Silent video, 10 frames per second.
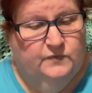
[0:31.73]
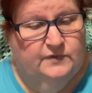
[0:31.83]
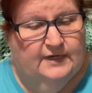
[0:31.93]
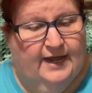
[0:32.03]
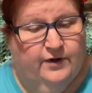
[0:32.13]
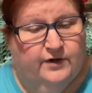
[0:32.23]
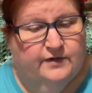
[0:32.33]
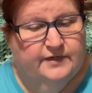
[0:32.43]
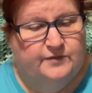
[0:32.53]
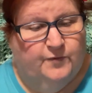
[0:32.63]
Now our
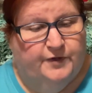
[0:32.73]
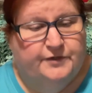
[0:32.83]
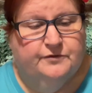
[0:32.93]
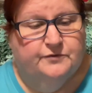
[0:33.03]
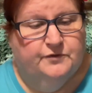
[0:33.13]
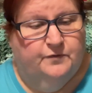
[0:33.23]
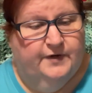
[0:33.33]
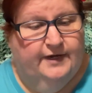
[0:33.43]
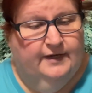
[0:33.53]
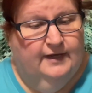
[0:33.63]
inspirational
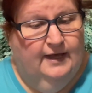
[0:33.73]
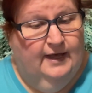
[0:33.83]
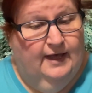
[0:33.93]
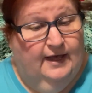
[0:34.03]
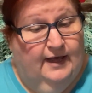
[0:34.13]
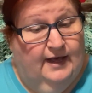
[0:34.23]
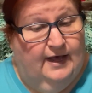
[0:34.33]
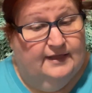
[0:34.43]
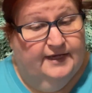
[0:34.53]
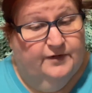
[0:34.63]
story.
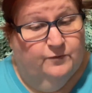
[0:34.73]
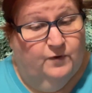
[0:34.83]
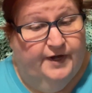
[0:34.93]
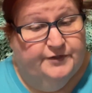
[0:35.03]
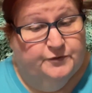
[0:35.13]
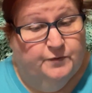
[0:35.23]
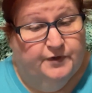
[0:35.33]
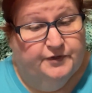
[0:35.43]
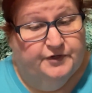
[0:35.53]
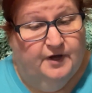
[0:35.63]
I lead a writer's
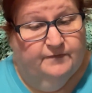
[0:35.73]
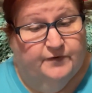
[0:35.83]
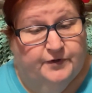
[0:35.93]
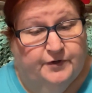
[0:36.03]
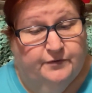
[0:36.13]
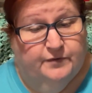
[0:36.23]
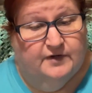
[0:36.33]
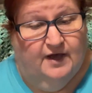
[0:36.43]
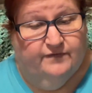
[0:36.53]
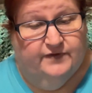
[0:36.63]
workshop for new
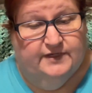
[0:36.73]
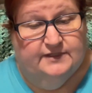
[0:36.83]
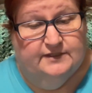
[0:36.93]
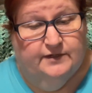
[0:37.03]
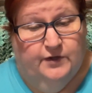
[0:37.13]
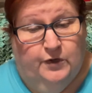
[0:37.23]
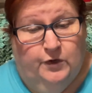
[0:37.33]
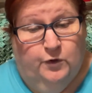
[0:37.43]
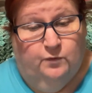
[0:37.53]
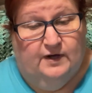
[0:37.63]
novelists.
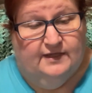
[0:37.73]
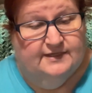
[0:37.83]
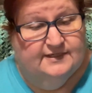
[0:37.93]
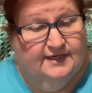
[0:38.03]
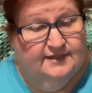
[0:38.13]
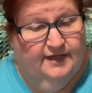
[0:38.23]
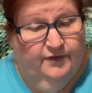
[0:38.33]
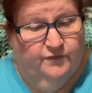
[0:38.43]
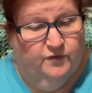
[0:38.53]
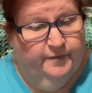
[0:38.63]
While it's easy
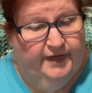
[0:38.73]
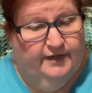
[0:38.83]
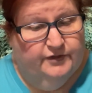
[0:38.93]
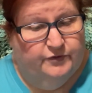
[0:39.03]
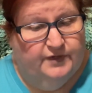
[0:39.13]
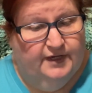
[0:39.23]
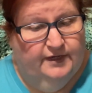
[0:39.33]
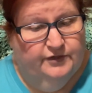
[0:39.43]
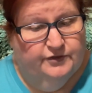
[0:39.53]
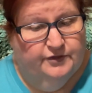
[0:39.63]
for me to
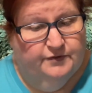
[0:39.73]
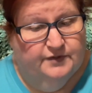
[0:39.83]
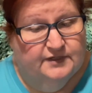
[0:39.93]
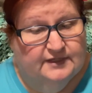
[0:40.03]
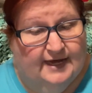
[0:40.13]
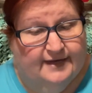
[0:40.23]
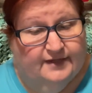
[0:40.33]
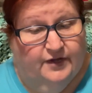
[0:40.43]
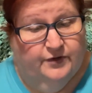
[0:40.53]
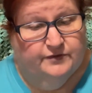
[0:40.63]
teach students
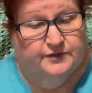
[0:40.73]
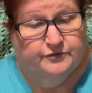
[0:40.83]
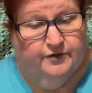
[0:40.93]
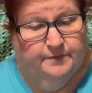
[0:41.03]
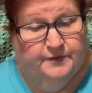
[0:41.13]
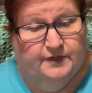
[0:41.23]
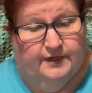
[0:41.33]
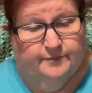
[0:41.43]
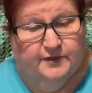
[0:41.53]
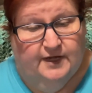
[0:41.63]
dialogue, description,
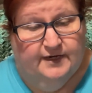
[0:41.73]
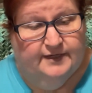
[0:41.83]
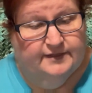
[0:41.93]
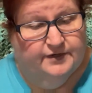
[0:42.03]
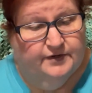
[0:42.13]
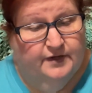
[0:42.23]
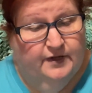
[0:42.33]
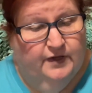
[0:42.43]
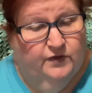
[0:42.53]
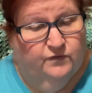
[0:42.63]
and plotting, their
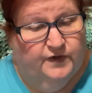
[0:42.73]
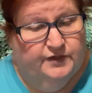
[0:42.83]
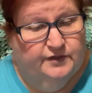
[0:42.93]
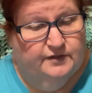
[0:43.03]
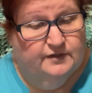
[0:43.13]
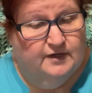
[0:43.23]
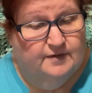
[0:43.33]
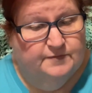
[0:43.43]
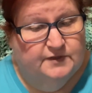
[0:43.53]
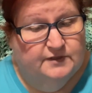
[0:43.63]
fiction
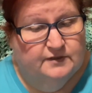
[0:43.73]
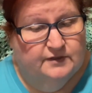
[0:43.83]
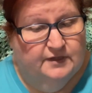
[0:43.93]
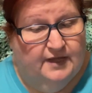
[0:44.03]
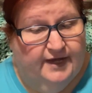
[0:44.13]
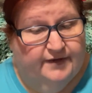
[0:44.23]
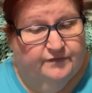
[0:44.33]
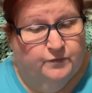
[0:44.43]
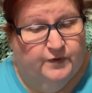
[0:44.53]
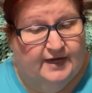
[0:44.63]
comes to
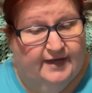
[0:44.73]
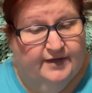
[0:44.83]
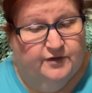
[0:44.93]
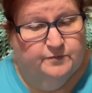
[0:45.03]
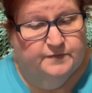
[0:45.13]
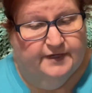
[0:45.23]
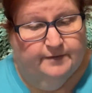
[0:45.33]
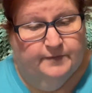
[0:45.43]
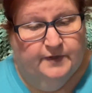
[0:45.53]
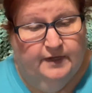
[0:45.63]
life when I help them